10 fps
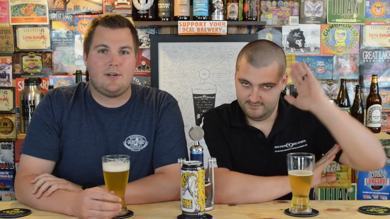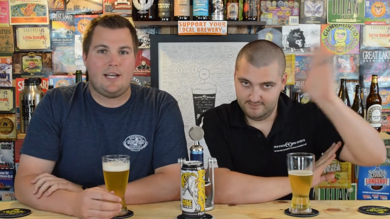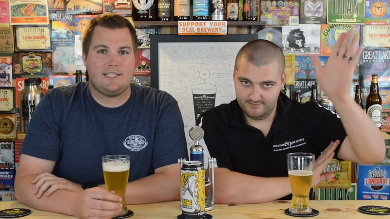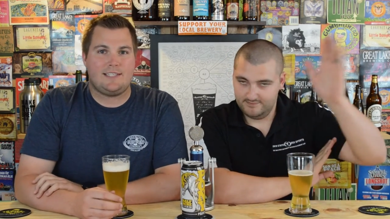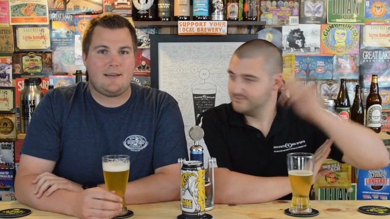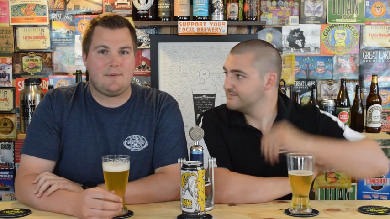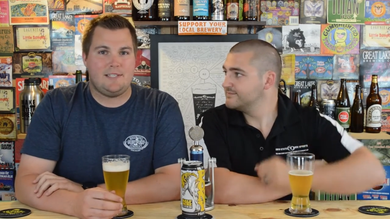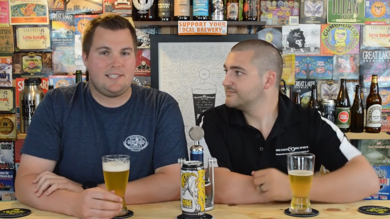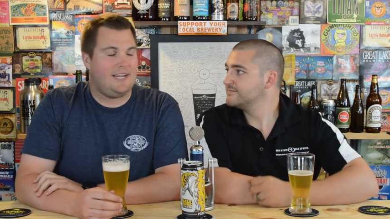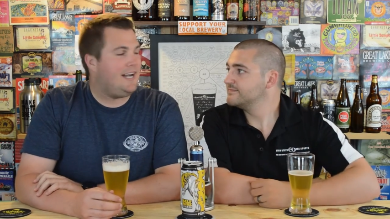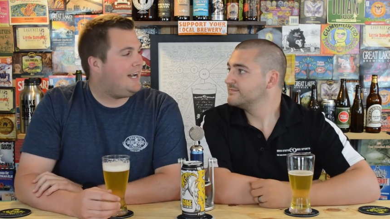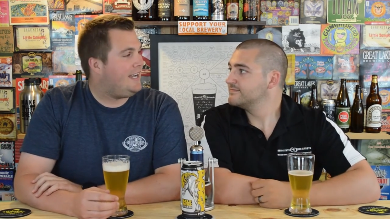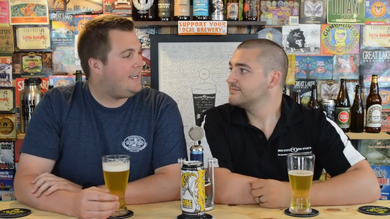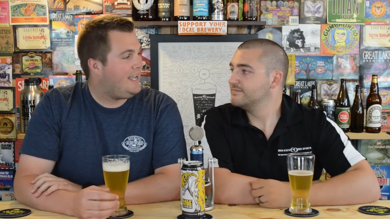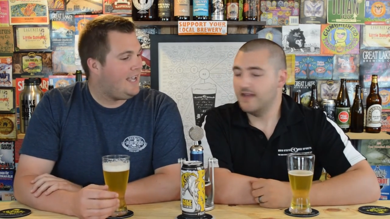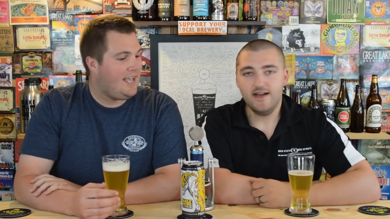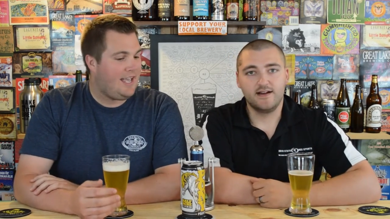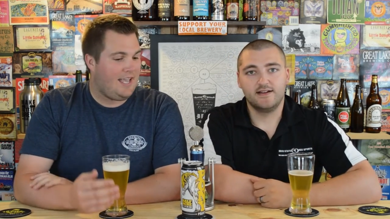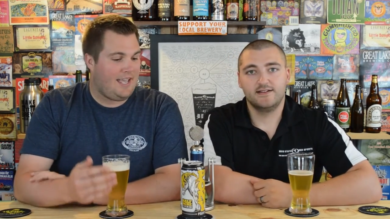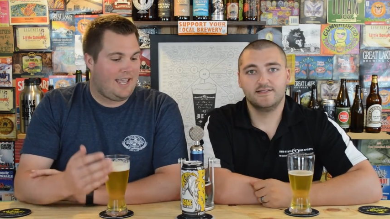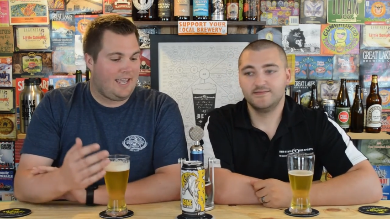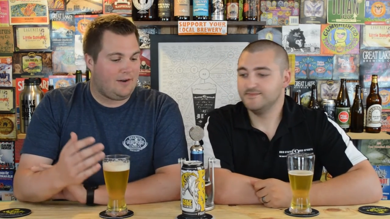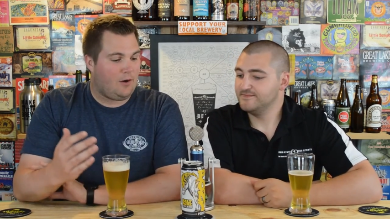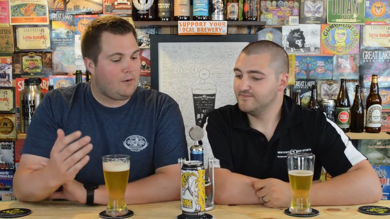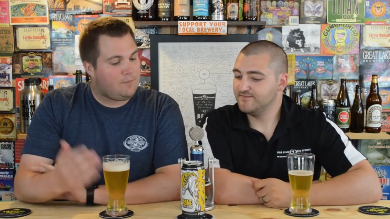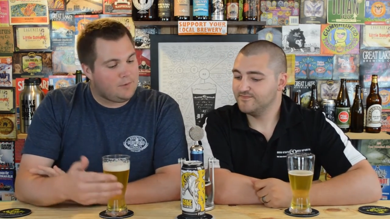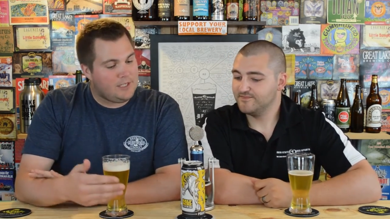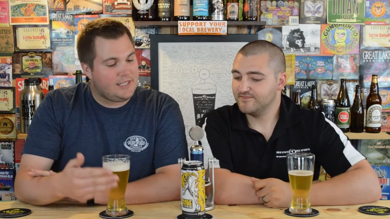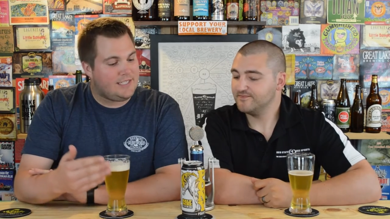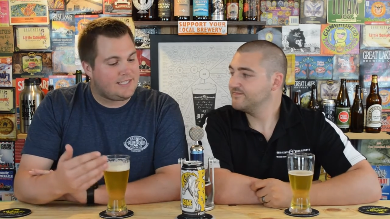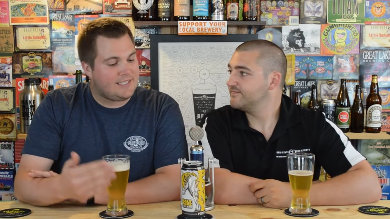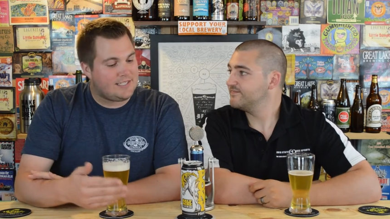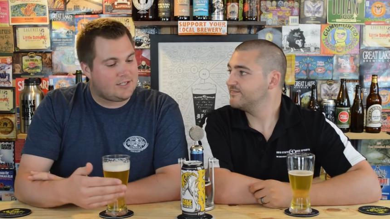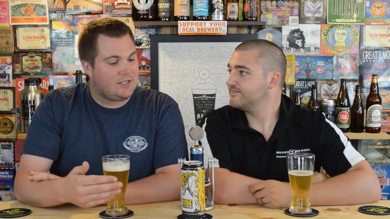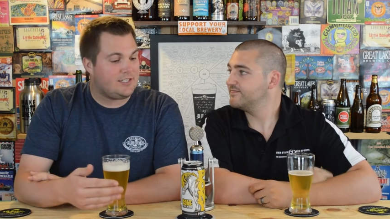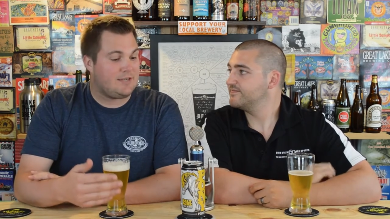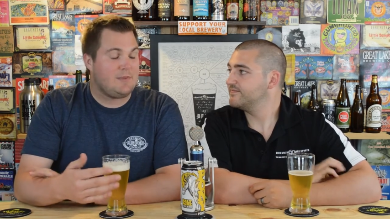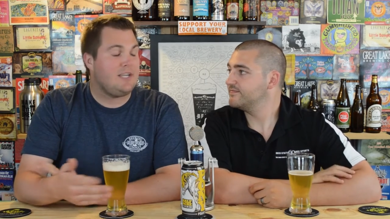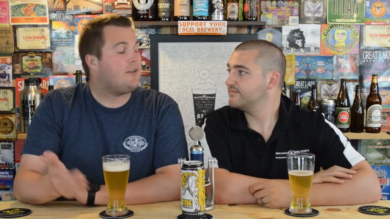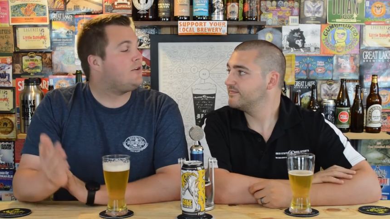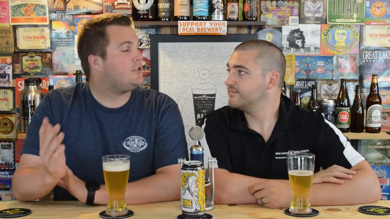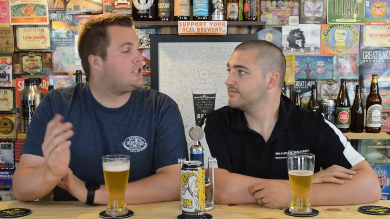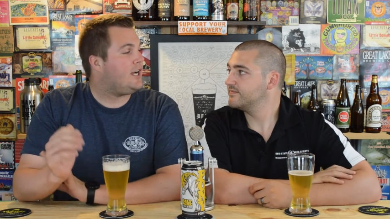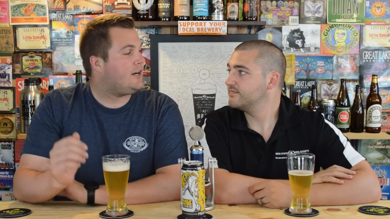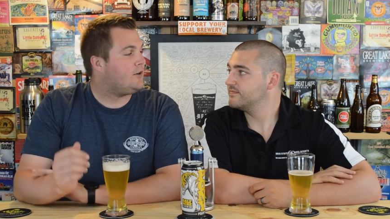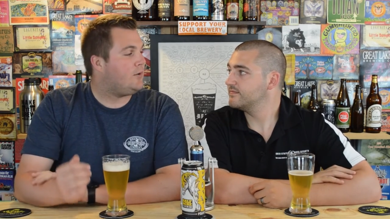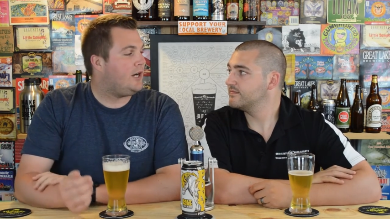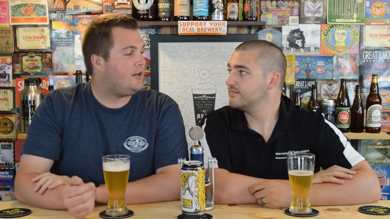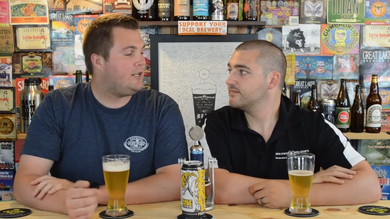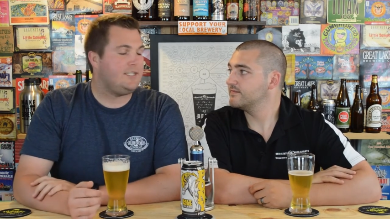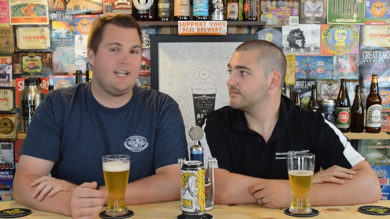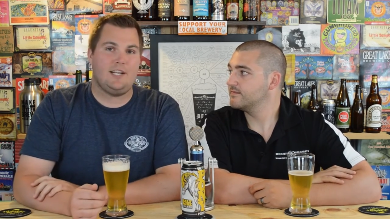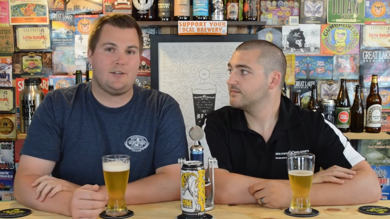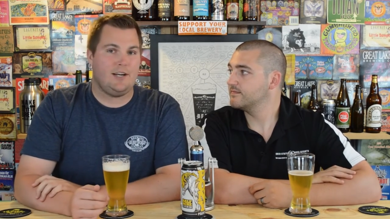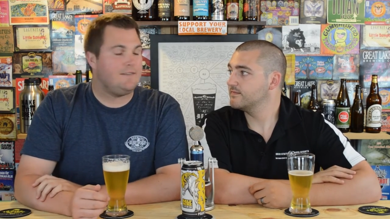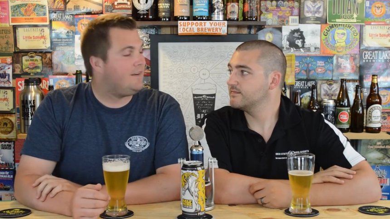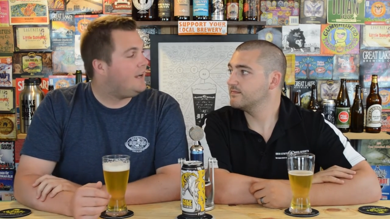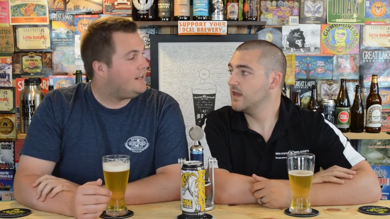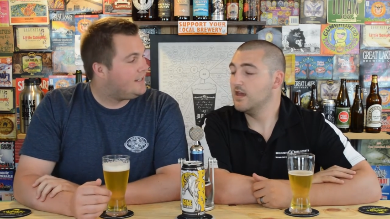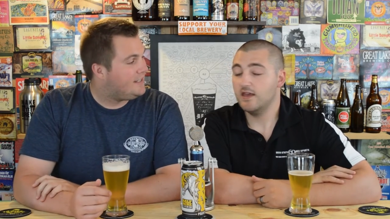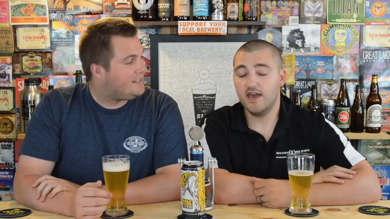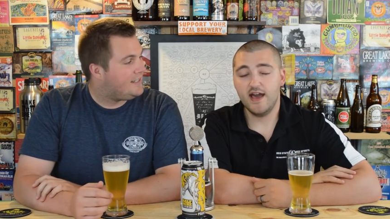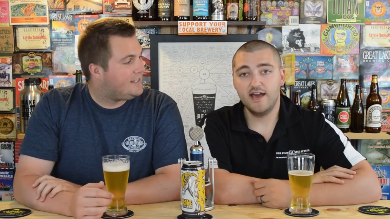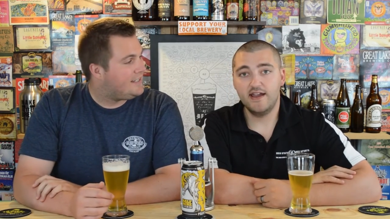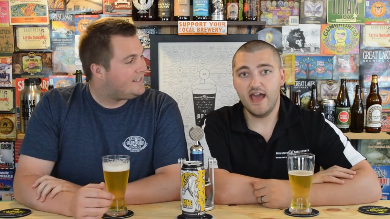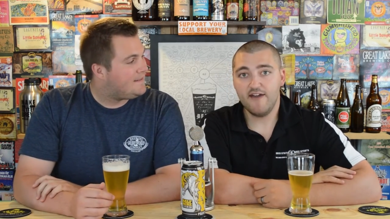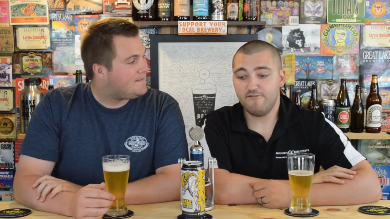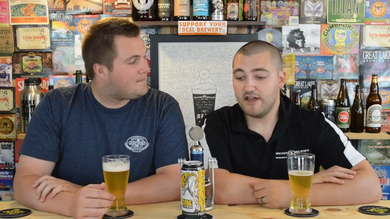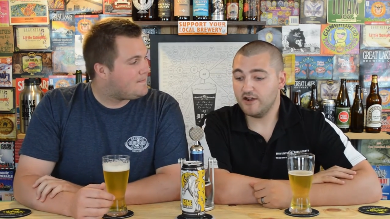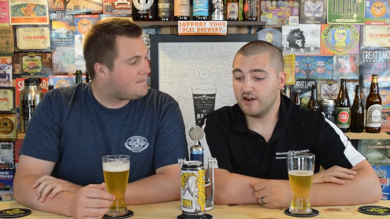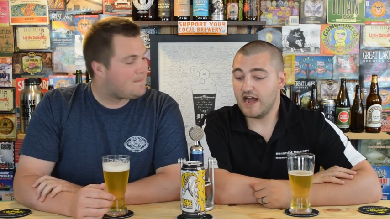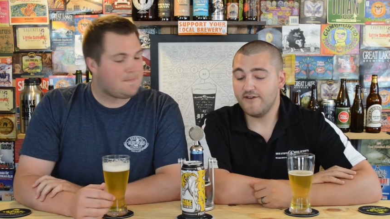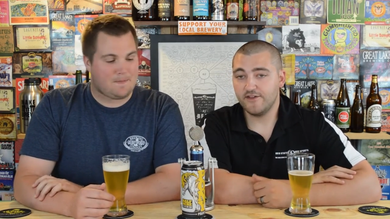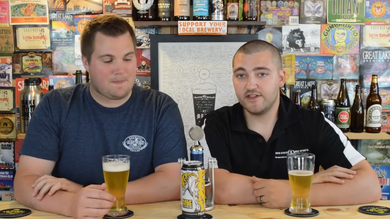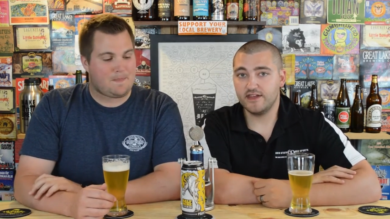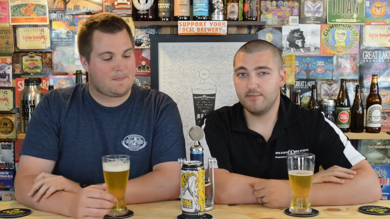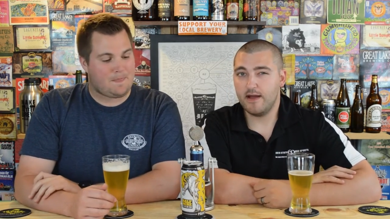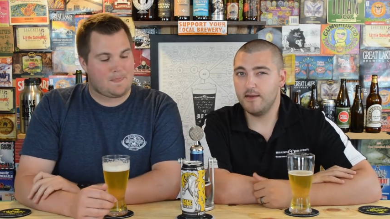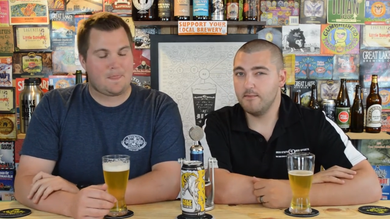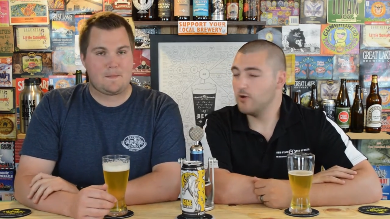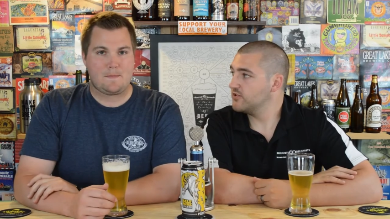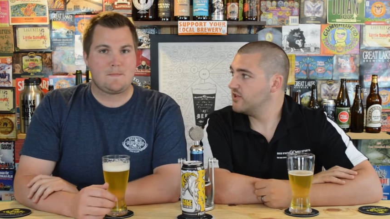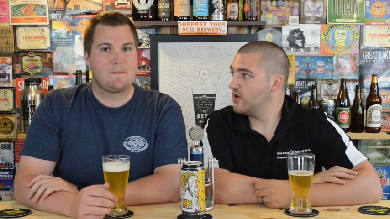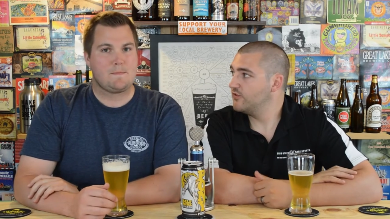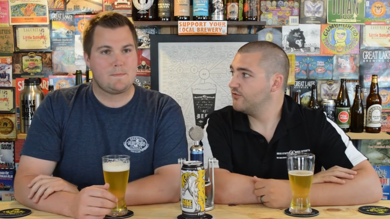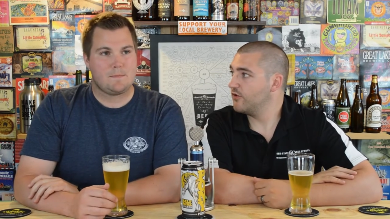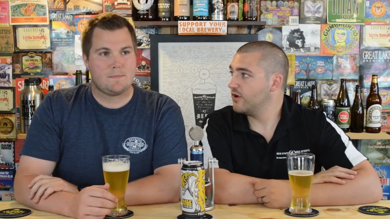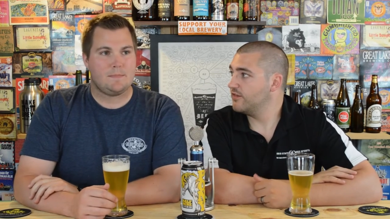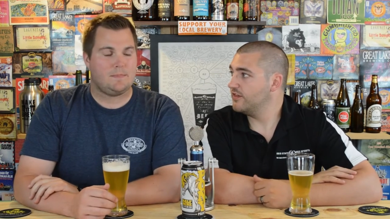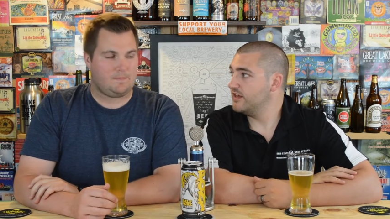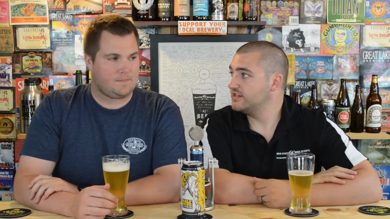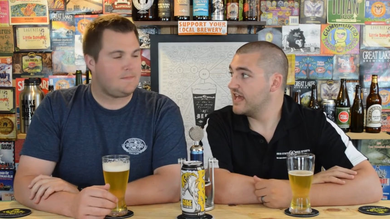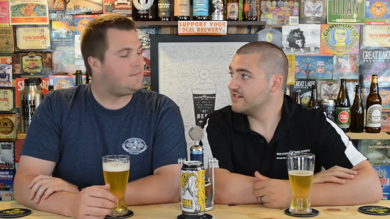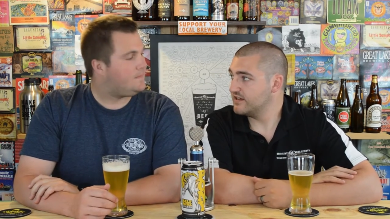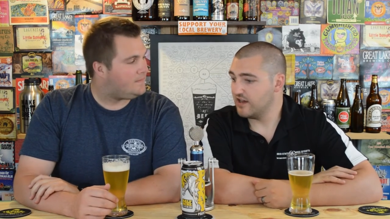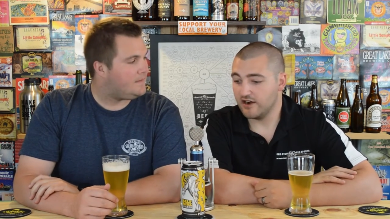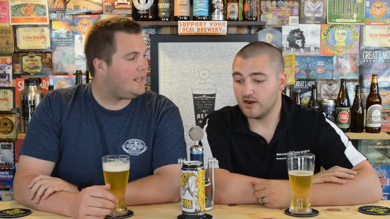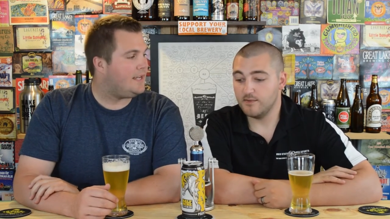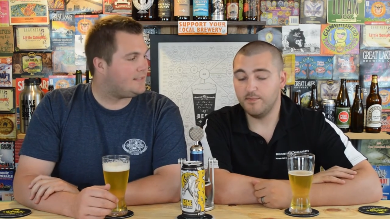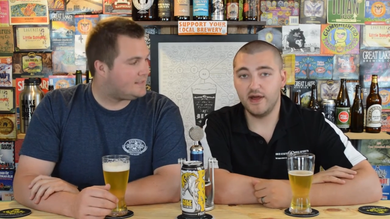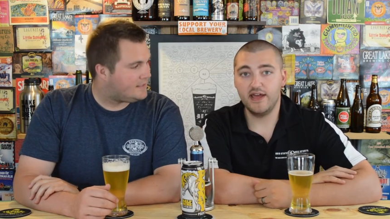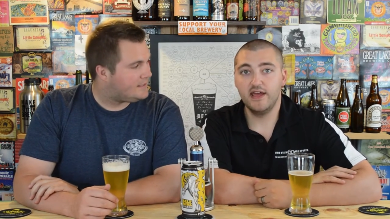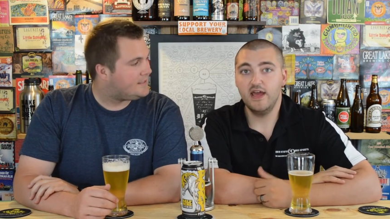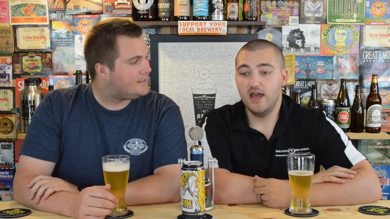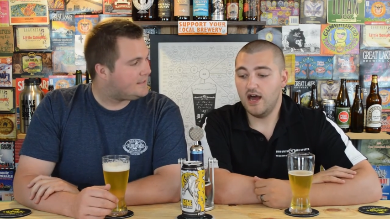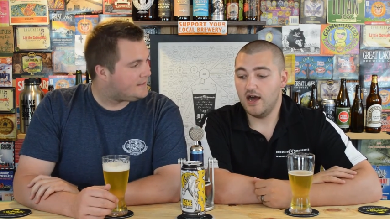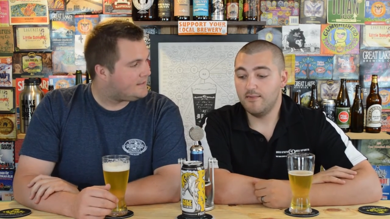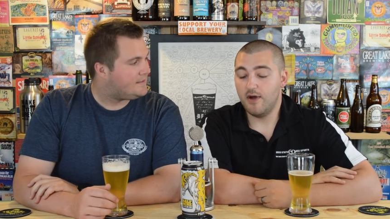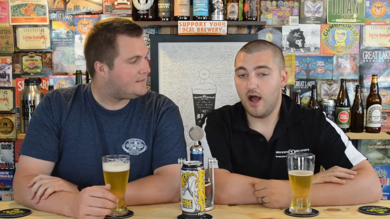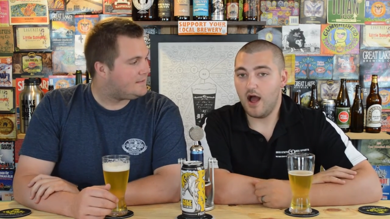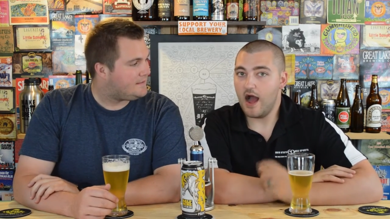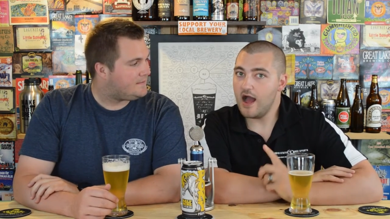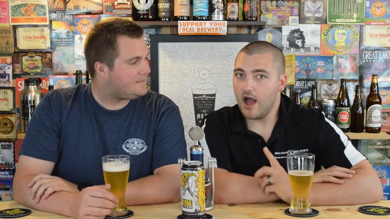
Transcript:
Speaker 1: uh, stopping and saying hi. Yeah. And hopefully this is as good as some of the other Chicago rarities that I tried to find.
Speaker 2: Yeah, and Half Acre, obviously, probably most known for the Daisy Cutter, yes. but um, I